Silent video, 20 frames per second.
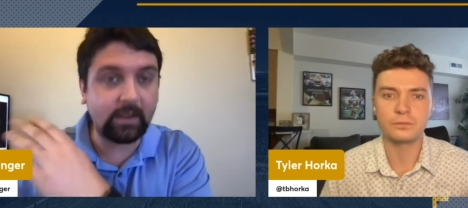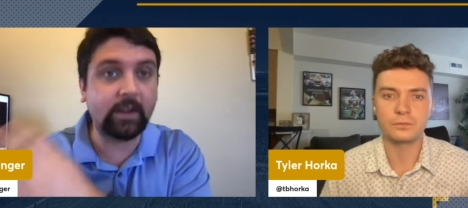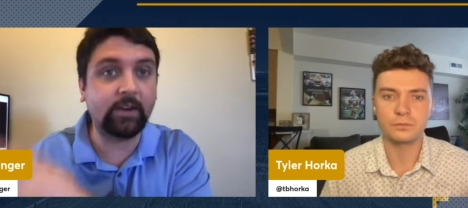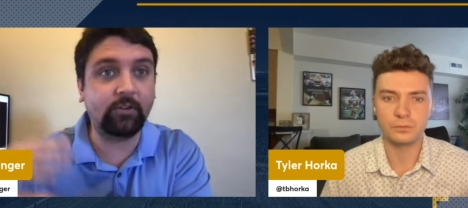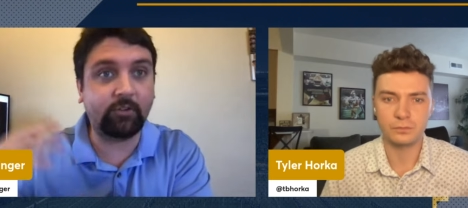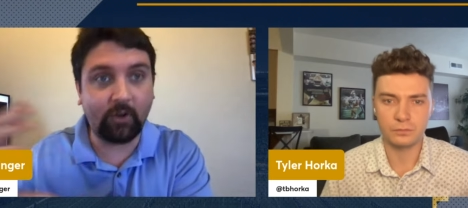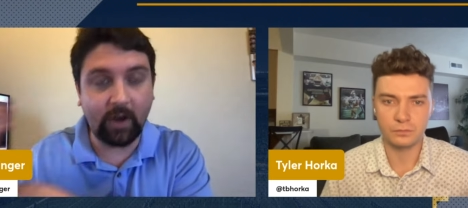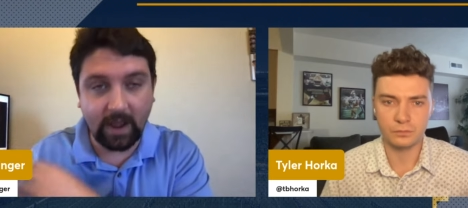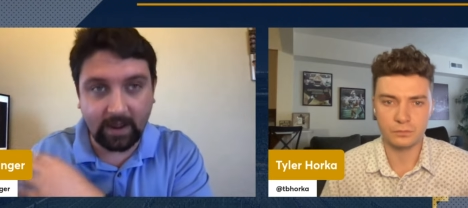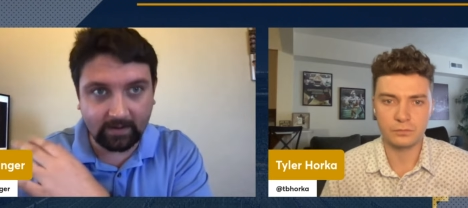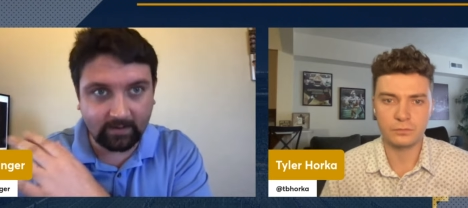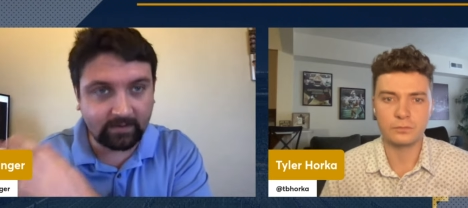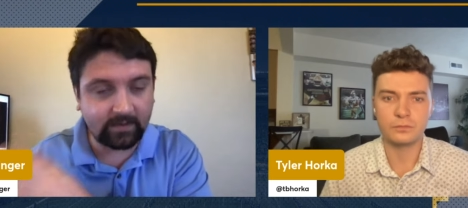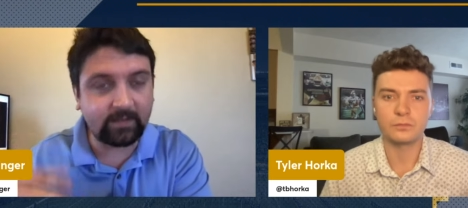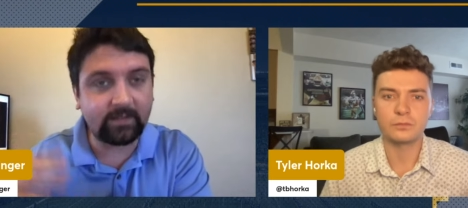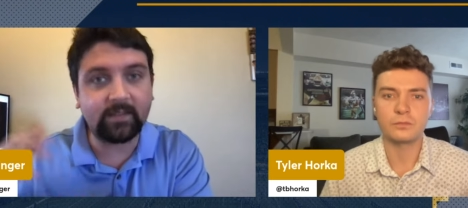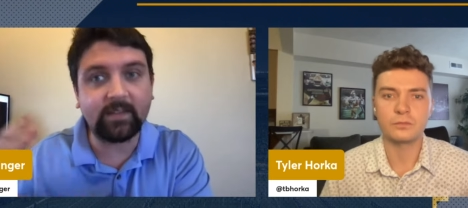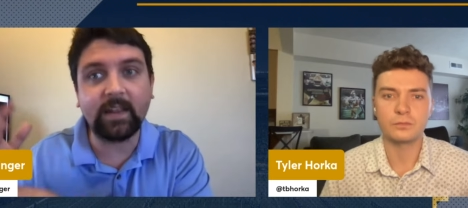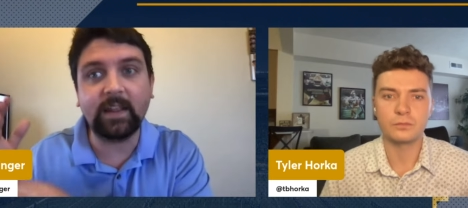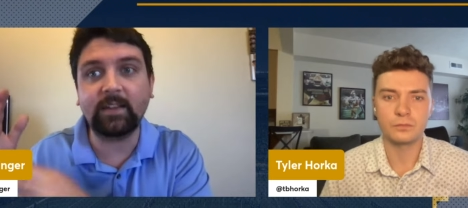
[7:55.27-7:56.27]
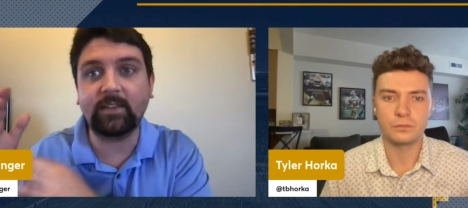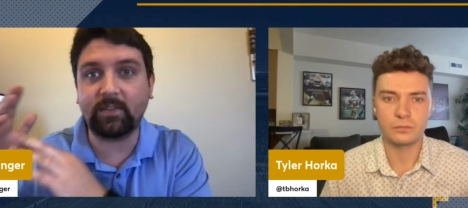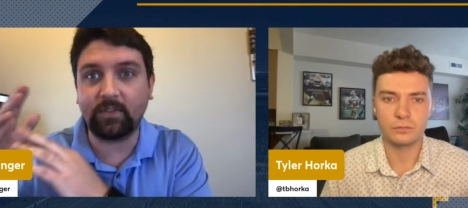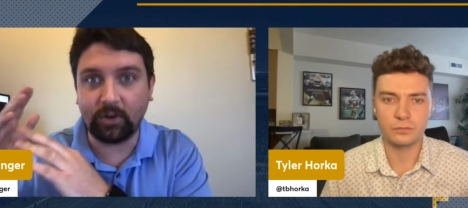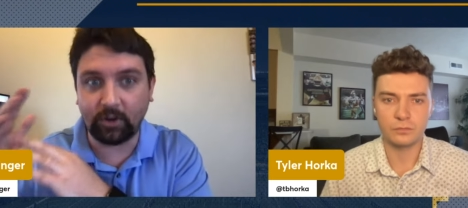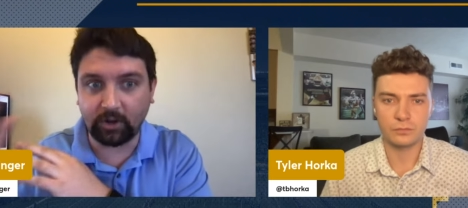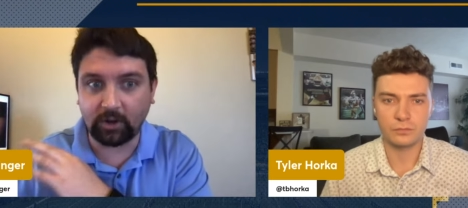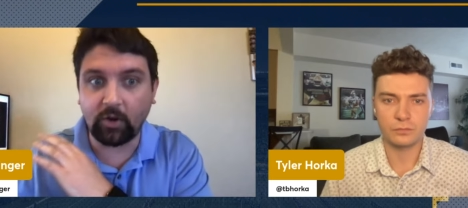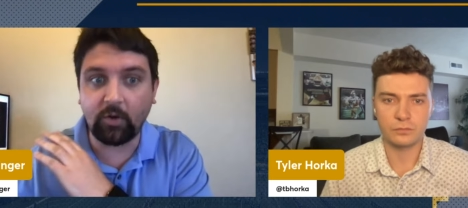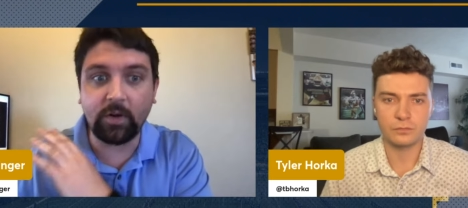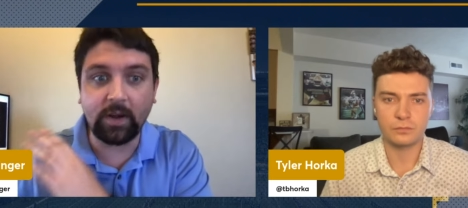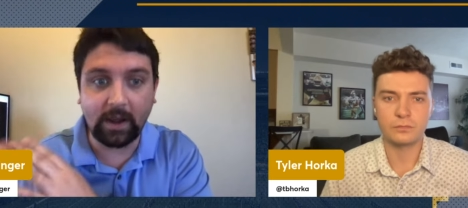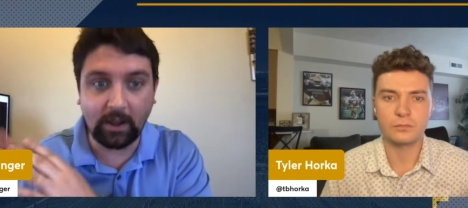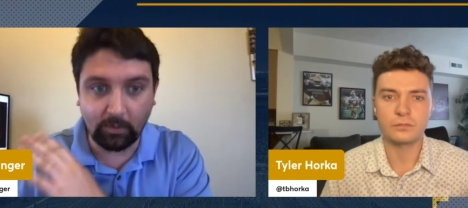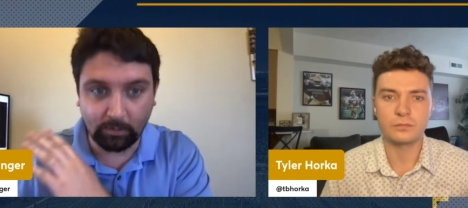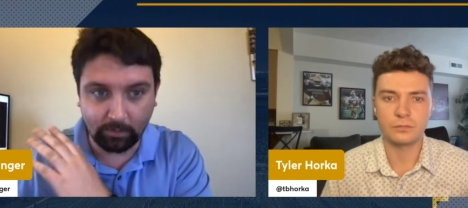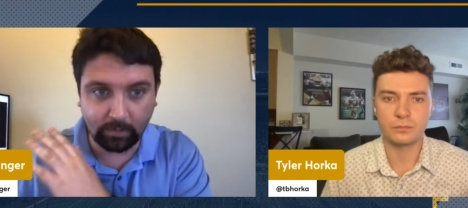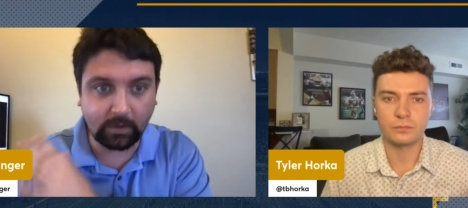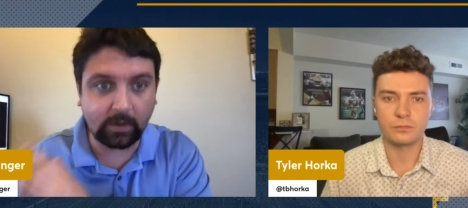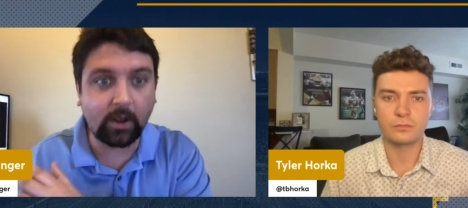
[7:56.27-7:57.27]
Speaker 1: and grad assistants, they're going to
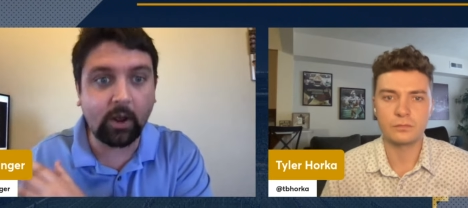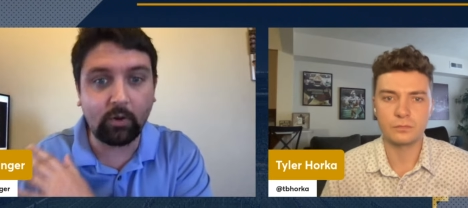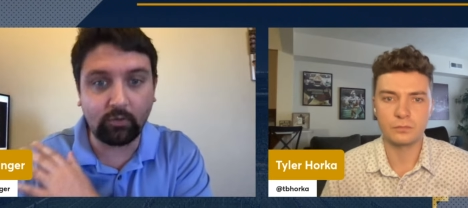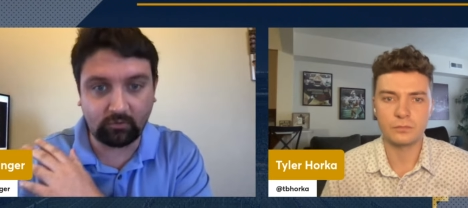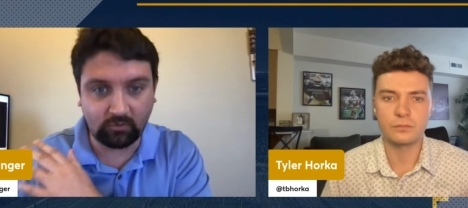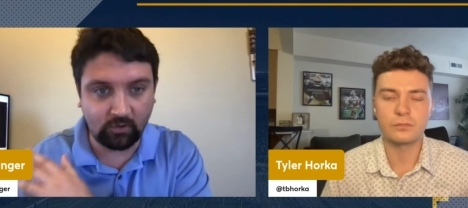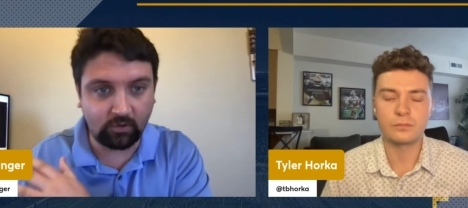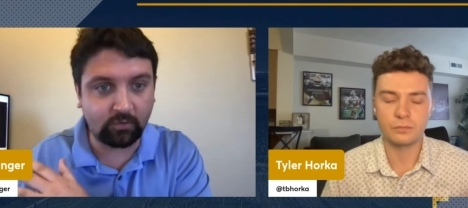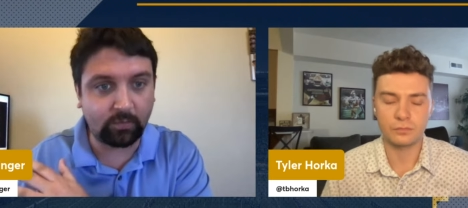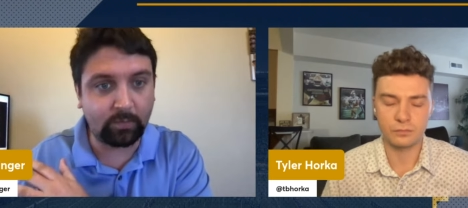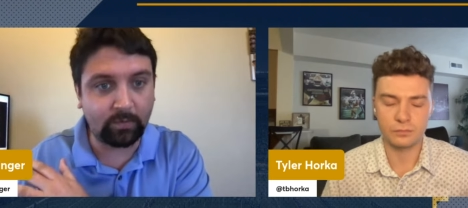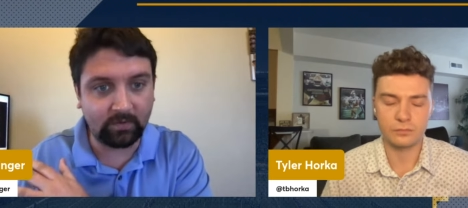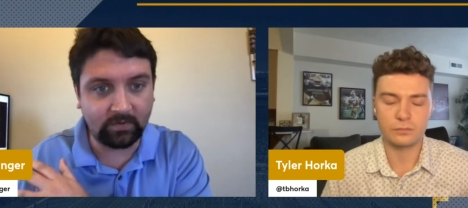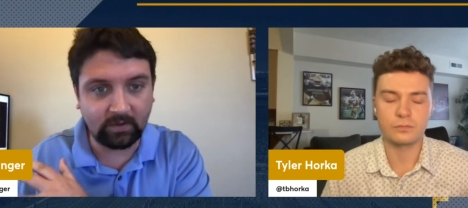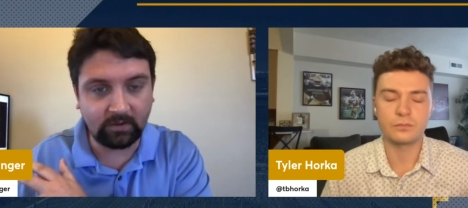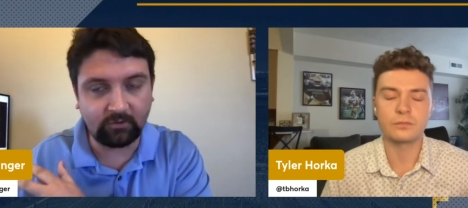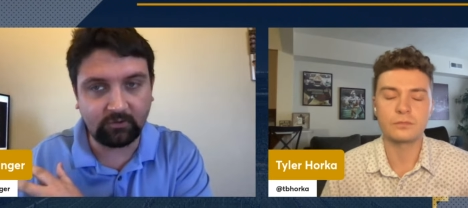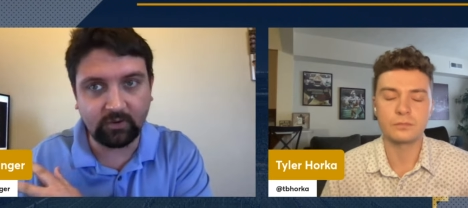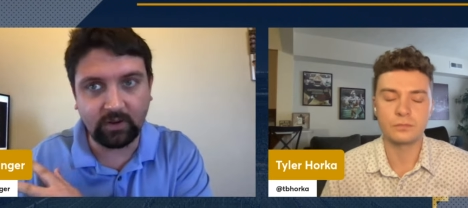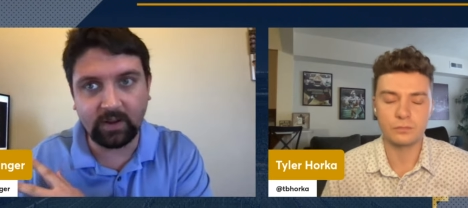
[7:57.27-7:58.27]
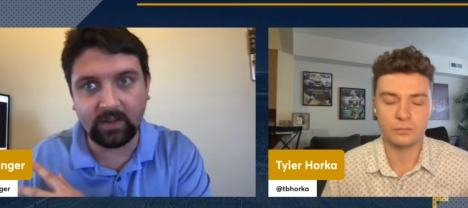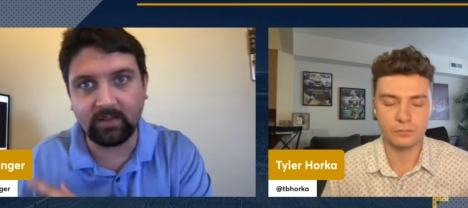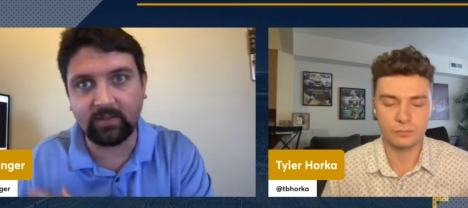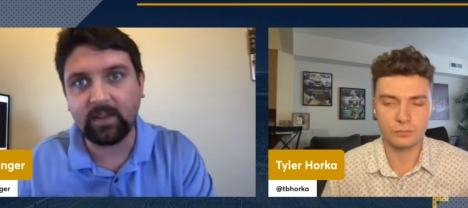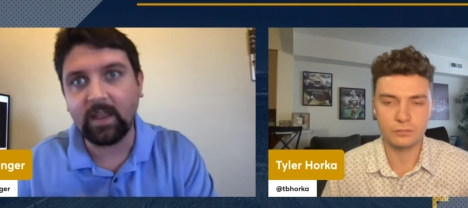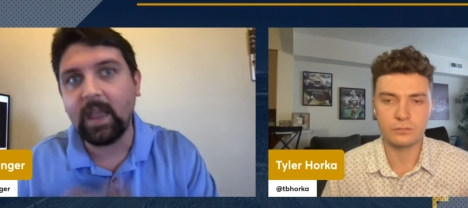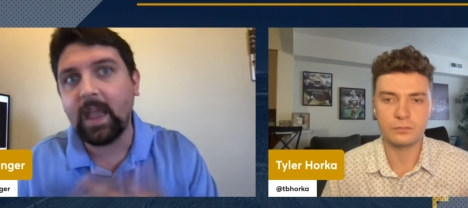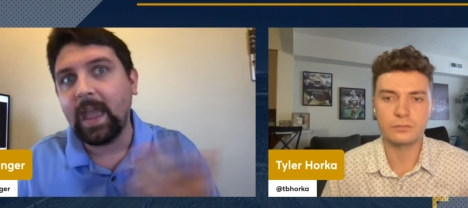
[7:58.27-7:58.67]
help coach those positions,